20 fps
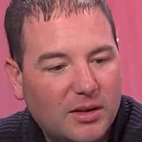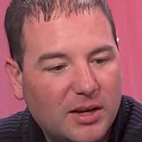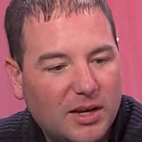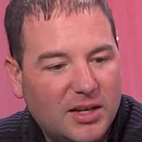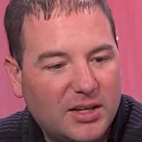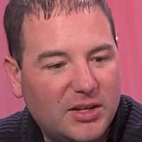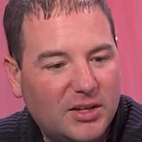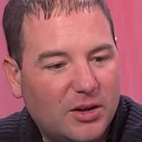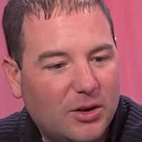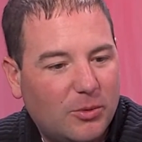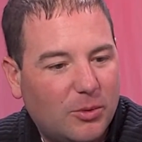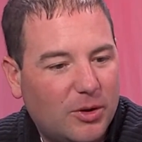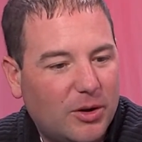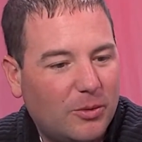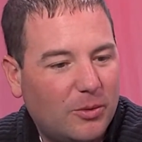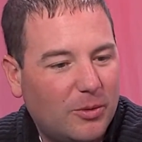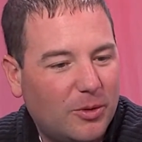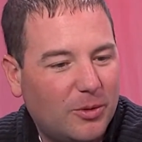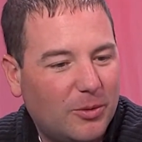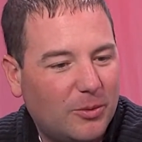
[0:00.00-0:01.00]
And, you know, we're,
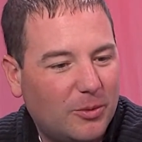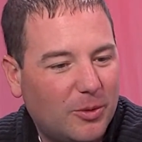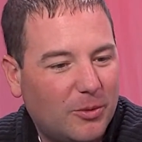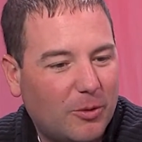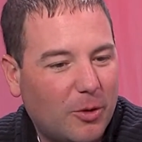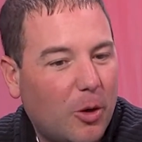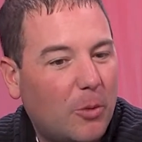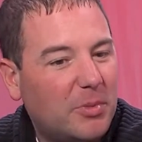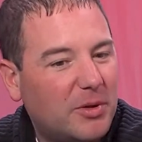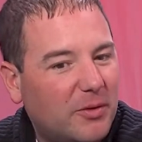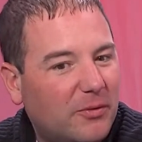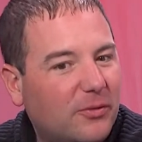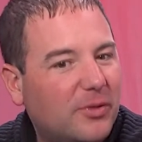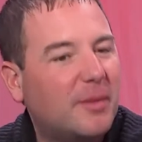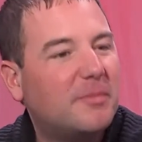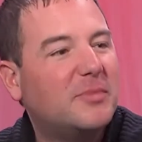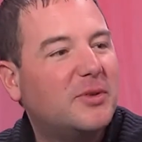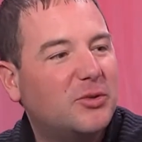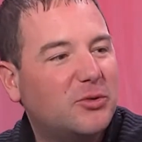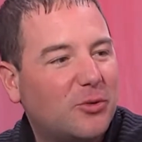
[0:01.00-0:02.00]
we're, we're hoping to
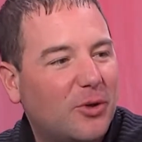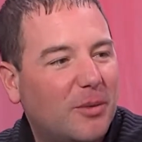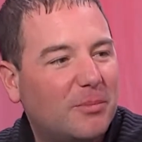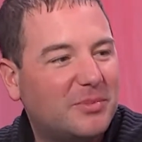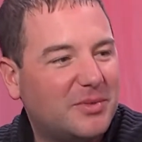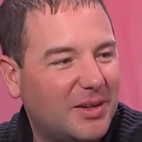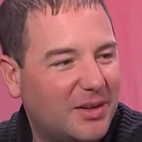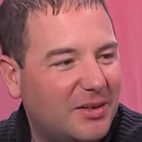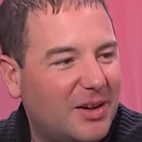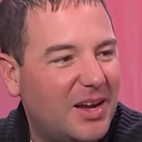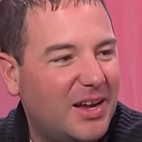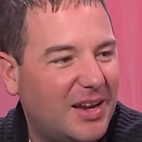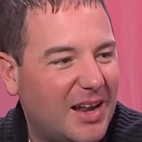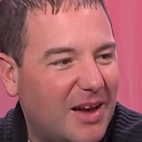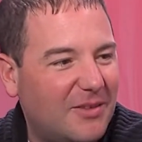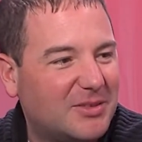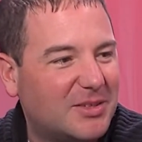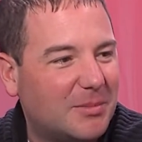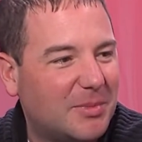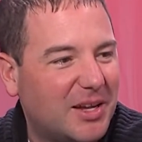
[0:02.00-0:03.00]
flip the script and, and
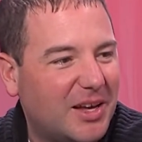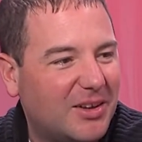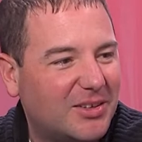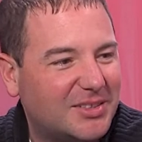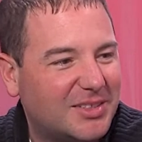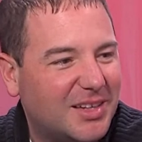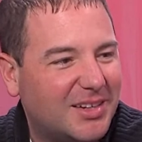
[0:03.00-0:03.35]
have somebody else.